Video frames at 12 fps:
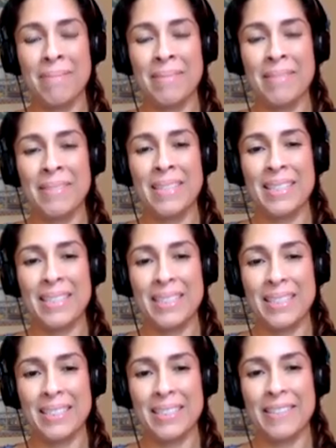
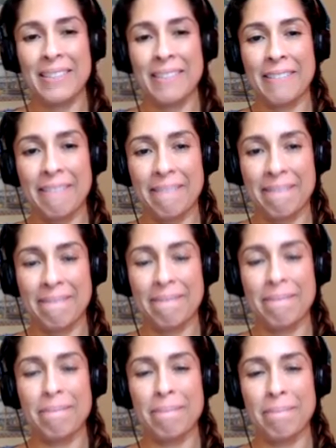
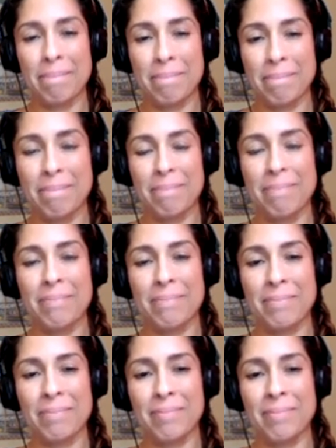
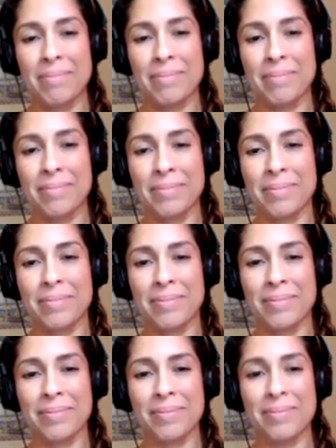
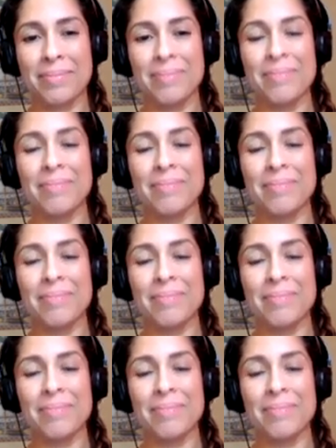The person shown says nothing.